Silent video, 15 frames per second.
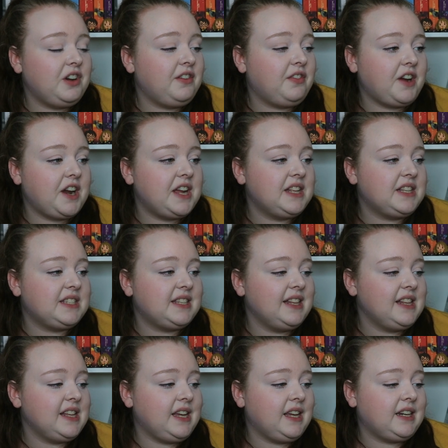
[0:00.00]
friends,
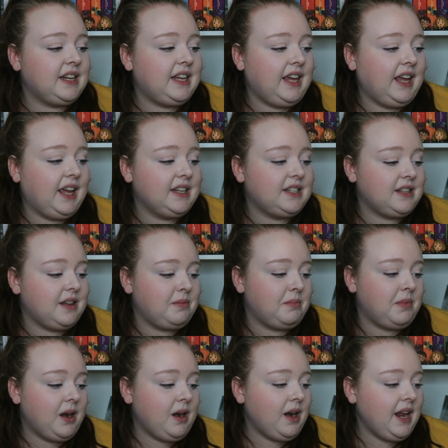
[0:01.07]
Lillian, Kate and
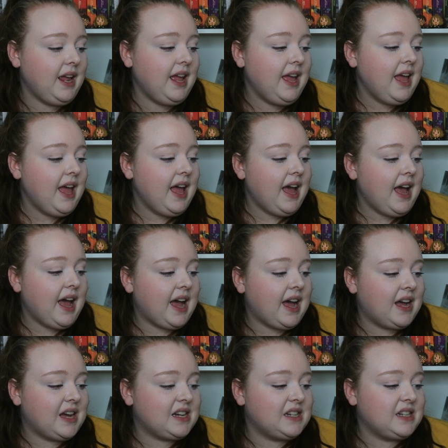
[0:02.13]
Mary,
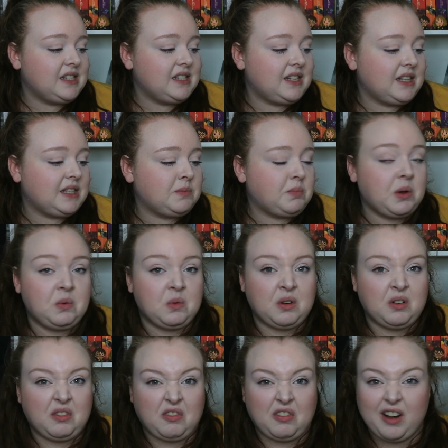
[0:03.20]
and it's about
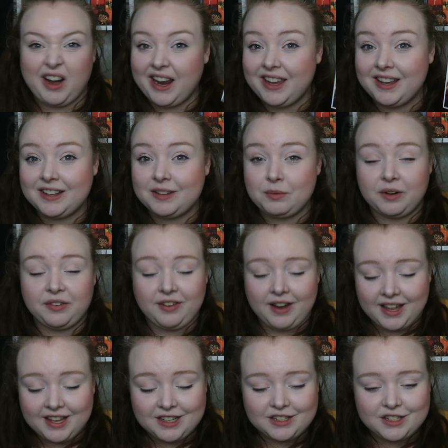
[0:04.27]

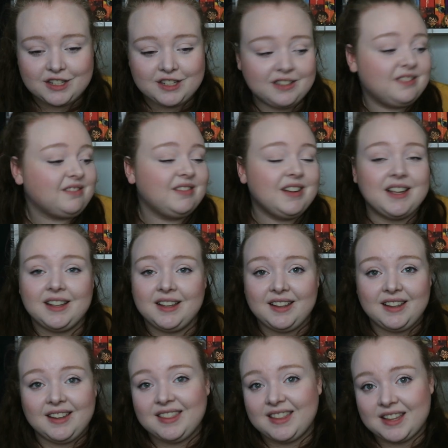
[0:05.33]
revenge, and
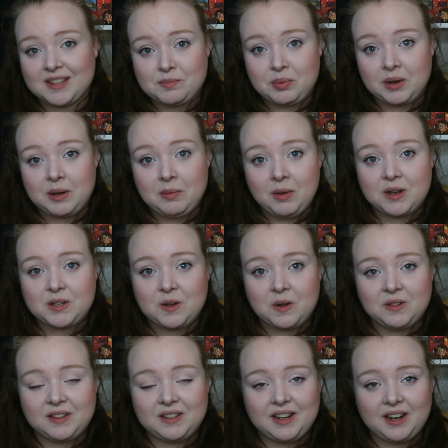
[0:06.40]
that's pretty much
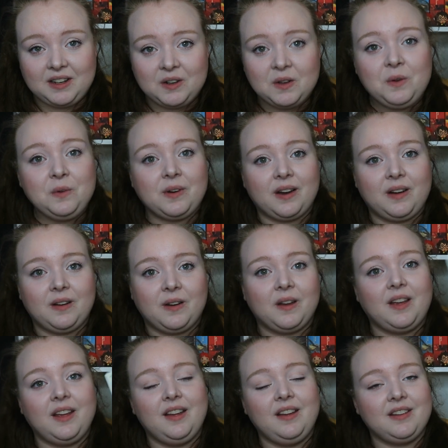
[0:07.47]
all that I know right
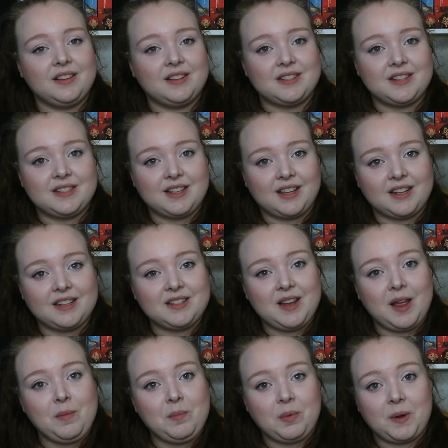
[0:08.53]
now, because it's a
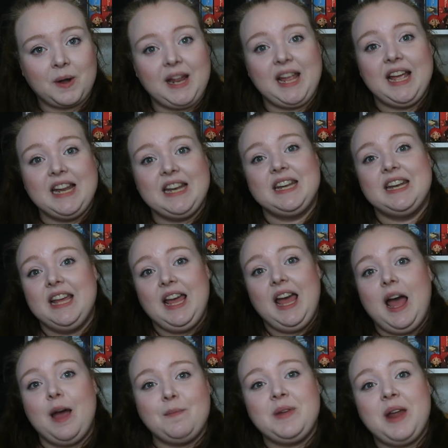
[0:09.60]
contemporary and
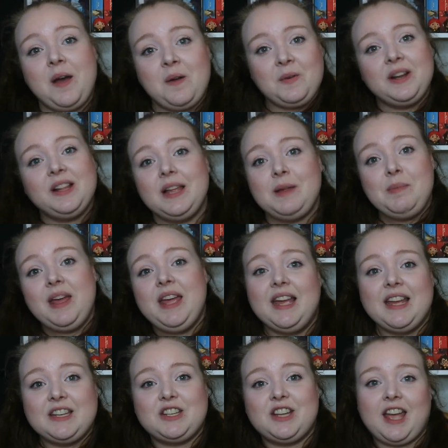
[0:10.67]
I'm not really big
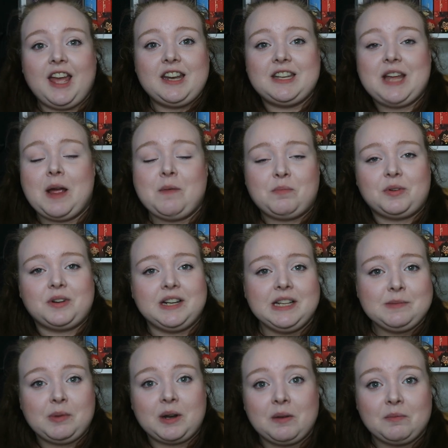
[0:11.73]
into
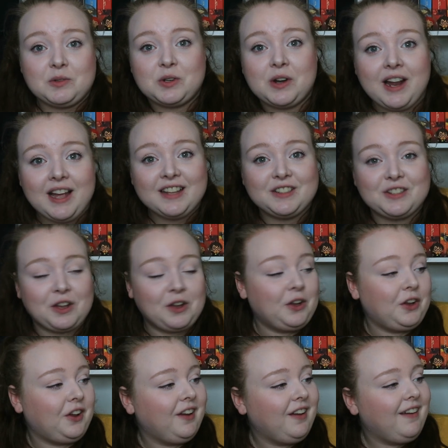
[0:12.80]
contemporaries, but I'm trying
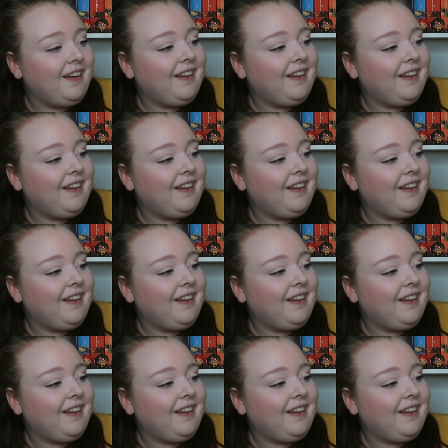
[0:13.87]
to.